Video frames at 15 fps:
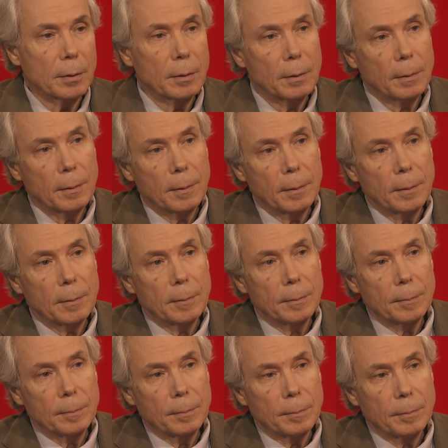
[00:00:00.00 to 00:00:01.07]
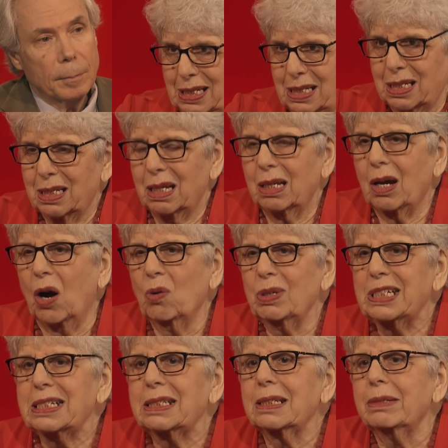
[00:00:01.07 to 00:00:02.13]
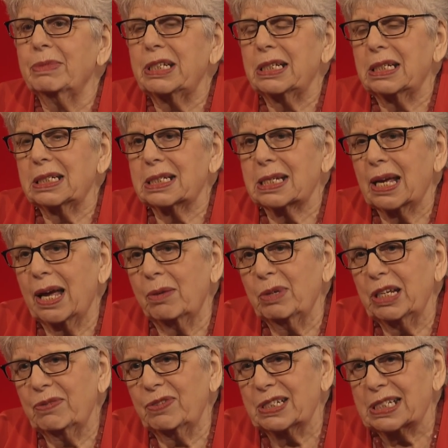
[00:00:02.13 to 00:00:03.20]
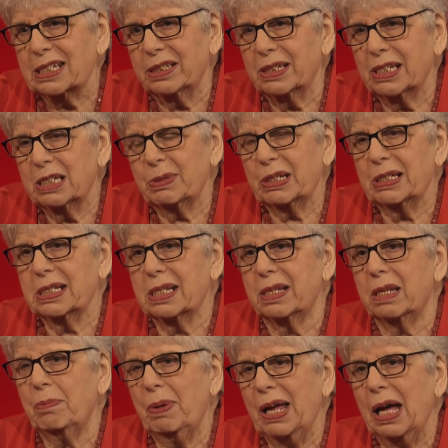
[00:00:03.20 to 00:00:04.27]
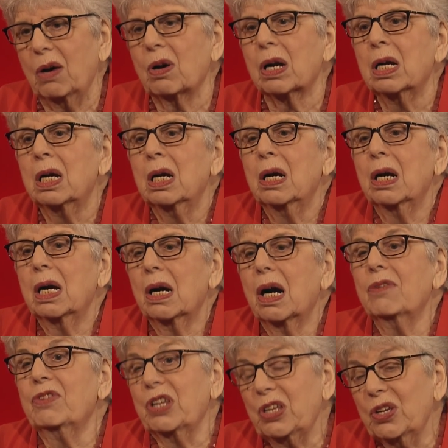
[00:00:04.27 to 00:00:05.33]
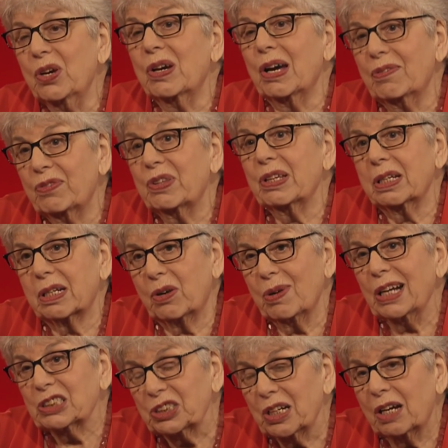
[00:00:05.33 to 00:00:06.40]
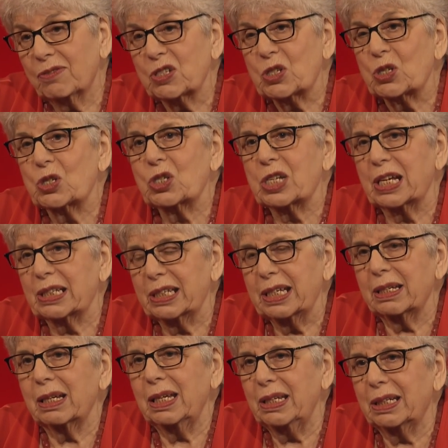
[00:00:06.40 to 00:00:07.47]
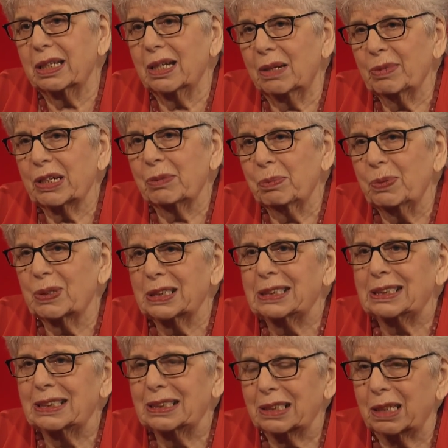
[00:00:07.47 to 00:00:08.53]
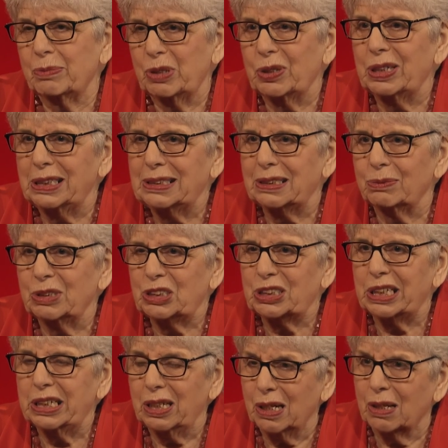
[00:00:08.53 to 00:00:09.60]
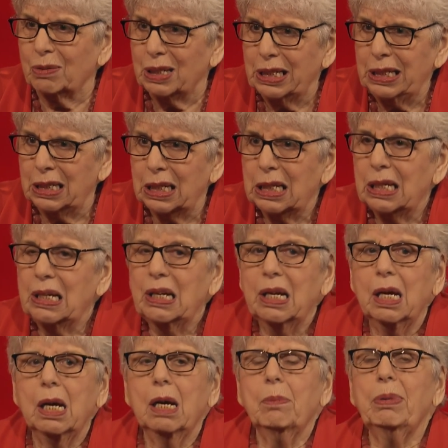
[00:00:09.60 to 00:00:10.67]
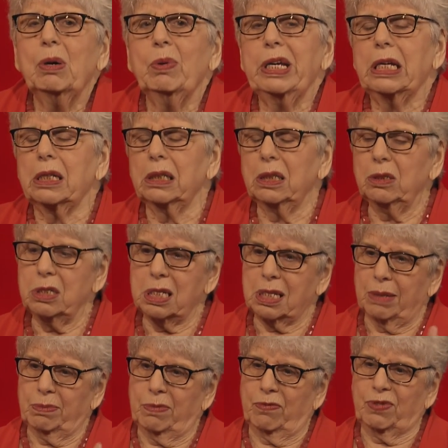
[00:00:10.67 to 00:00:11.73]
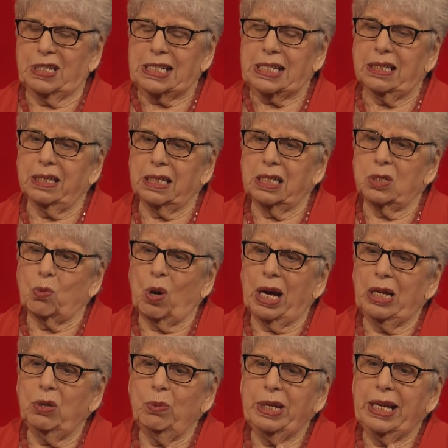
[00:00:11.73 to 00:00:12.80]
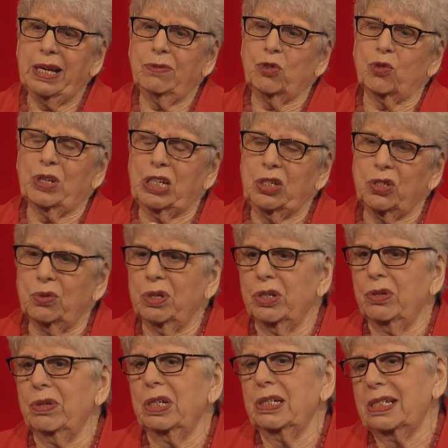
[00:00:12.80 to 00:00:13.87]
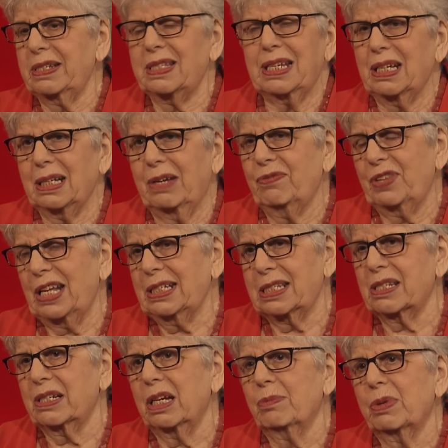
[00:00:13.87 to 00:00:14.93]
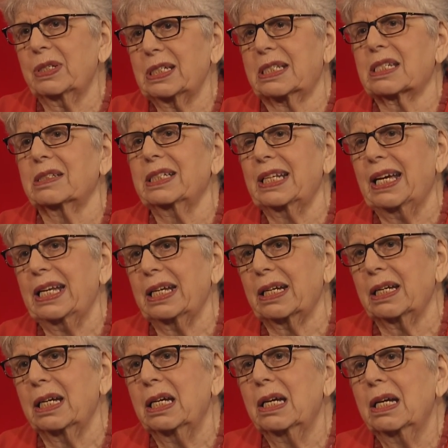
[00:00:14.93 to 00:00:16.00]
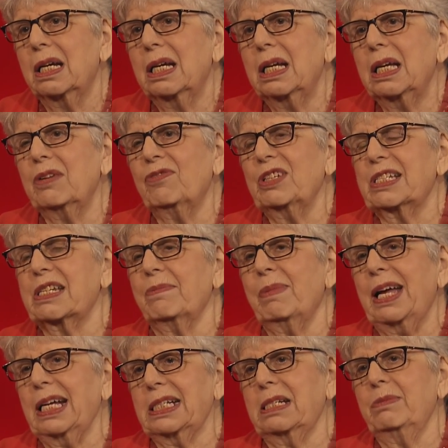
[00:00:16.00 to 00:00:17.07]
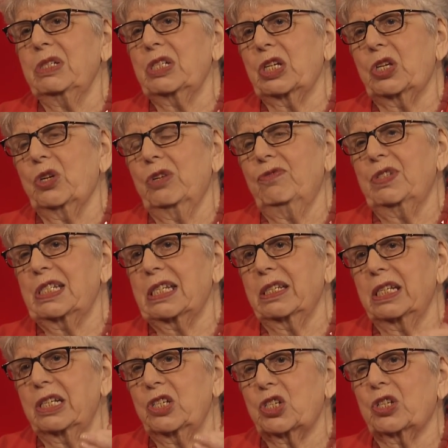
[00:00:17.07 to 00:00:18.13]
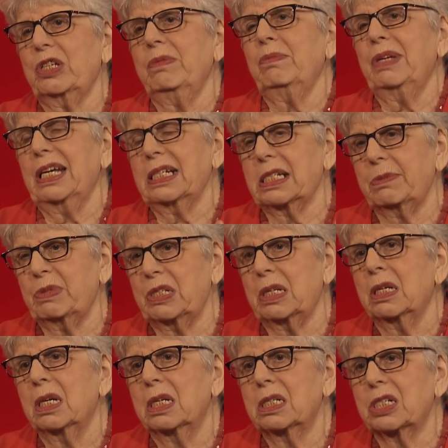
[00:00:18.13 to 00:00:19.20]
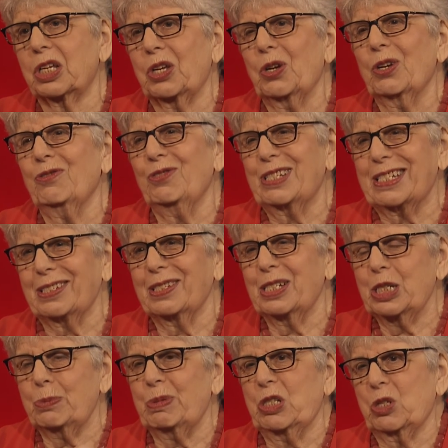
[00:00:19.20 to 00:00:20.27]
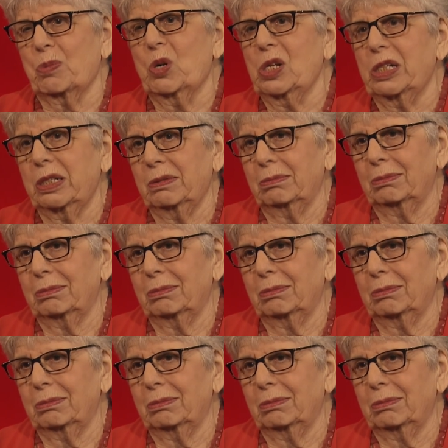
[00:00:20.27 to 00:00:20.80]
Closed some facilities, always limited as to how many facilities because of the power of the correction officers and the economic importance in the communities in which they are, right? Mm. But we closed some facilities. Why do we have 2,200 if that's the number still in Attica? If it's a maximum secured facility, shouldn't maximum secured facilities be smaller?